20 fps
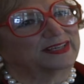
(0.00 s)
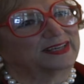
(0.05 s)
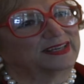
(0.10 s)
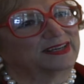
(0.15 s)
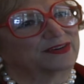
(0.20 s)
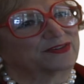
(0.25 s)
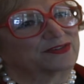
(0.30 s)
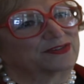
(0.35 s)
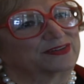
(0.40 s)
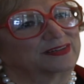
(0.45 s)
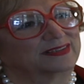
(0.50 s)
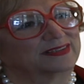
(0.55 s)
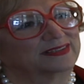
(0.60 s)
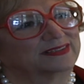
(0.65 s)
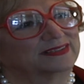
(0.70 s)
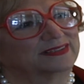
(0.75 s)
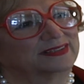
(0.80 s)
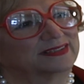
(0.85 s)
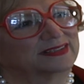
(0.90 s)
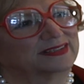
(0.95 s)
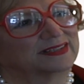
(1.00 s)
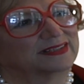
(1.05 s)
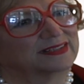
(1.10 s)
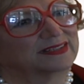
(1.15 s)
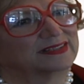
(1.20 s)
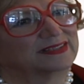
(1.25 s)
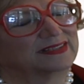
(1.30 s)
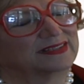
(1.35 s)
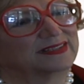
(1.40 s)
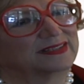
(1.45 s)
action,
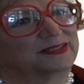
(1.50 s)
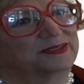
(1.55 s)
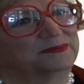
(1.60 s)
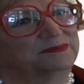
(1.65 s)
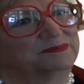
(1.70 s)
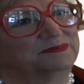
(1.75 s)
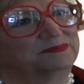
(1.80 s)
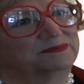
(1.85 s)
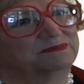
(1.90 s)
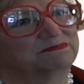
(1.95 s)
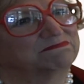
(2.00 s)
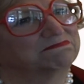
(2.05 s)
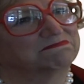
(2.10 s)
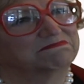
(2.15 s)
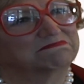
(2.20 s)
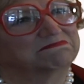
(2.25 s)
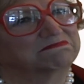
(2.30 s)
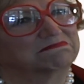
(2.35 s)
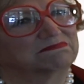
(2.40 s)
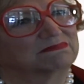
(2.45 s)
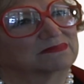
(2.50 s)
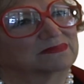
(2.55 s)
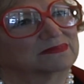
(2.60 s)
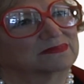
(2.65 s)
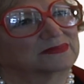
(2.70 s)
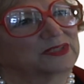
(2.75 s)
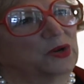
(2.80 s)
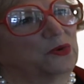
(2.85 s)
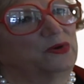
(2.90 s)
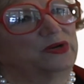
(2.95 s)
and
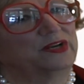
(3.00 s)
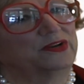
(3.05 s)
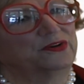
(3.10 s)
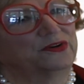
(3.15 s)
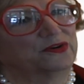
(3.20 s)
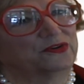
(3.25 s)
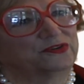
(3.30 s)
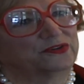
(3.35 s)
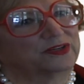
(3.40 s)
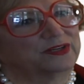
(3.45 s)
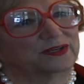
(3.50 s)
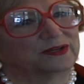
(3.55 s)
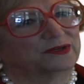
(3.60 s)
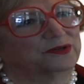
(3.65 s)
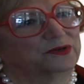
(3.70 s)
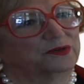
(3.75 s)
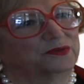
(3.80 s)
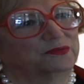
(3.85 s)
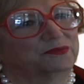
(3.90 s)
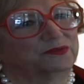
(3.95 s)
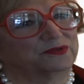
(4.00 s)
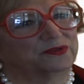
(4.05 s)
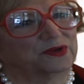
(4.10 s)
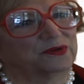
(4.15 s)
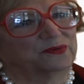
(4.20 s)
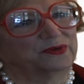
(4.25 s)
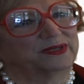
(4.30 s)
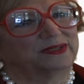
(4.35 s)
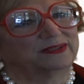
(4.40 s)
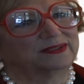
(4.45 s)
go into nursing homes,
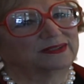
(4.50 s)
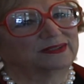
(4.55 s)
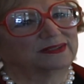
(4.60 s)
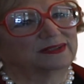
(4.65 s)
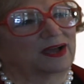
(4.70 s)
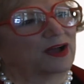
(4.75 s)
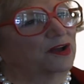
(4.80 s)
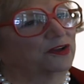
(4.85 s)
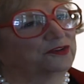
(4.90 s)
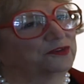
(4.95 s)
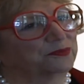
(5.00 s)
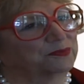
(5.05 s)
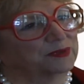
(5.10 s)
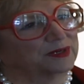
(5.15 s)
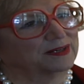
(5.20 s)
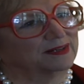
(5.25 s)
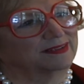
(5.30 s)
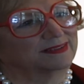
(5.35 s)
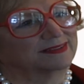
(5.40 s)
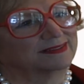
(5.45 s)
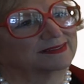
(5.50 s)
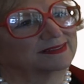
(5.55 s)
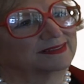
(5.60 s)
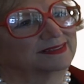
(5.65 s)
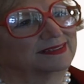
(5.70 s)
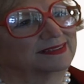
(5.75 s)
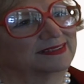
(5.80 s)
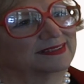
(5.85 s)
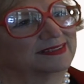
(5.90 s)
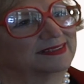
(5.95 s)
go into hospitals,
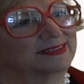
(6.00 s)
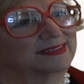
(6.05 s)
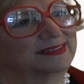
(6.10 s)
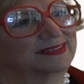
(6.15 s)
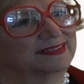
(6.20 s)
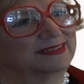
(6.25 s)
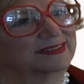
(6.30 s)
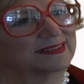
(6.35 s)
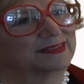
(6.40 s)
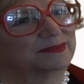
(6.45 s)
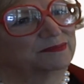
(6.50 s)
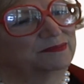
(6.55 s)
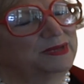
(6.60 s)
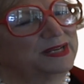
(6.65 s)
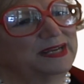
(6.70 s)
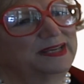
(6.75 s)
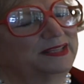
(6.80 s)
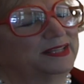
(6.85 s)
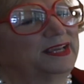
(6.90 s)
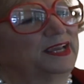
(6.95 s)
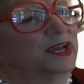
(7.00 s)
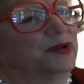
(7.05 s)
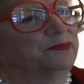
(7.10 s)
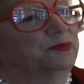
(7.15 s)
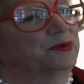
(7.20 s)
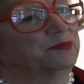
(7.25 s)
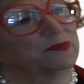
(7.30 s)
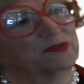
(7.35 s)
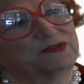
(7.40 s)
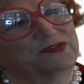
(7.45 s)
be in the
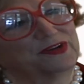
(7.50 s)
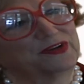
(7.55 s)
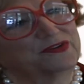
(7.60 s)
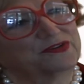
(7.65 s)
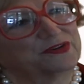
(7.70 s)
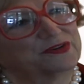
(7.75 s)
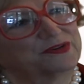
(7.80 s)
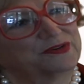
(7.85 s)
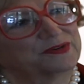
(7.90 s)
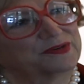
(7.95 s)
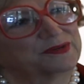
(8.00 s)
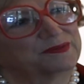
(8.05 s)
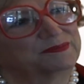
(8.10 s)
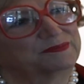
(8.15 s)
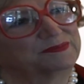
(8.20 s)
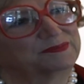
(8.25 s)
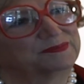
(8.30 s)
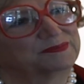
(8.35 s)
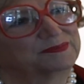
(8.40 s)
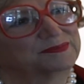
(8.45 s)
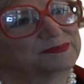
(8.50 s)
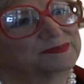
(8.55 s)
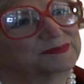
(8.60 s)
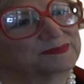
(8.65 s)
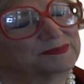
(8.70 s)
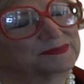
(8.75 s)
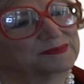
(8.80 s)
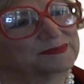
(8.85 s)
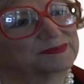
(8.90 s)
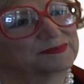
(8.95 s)
helping professions.
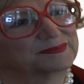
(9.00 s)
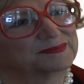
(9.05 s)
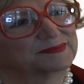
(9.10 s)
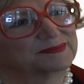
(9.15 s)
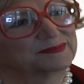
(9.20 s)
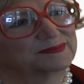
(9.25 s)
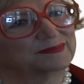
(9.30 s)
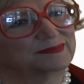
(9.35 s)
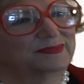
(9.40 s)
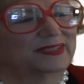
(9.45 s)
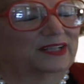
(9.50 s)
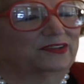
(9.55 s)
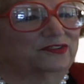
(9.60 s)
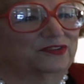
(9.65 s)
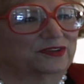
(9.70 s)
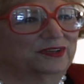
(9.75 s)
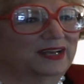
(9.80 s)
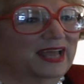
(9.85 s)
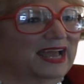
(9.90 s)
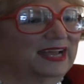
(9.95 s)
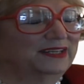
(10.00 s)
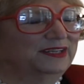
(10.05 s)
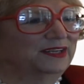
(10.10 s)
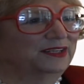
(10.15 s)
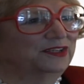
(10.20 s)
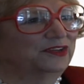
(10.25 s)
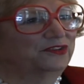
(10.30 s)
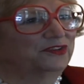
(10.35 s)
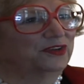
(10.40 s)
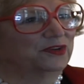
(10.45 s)
That's an
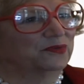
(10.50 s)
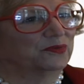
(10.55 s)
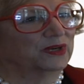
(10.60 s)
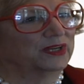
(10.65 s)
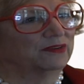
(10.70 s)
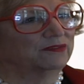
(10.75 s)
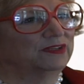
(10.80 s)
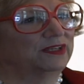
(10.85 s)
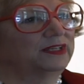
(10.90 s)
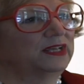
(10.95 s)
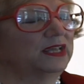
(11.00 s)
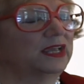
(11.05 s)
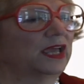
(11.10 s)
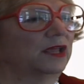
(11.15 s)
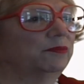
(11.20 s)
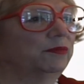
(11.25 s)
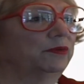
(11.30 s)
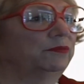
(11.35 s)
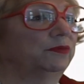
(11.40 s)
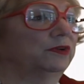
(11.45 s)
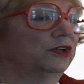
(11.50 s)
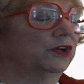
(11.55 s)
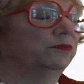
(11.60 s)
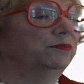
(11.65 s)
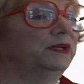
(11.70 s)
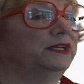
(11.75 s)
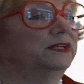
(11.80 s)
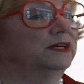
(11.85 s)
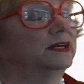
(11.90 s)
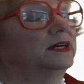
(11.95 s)
idealistic way of looking at it, but it could
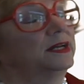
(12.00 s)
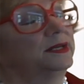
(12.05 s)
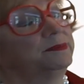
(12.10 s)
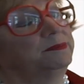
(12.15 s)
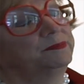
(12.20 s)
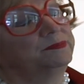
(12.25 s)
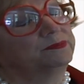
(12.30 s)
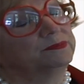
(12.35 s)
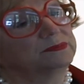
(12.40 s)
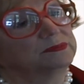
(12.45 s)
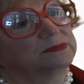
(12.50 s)
be done.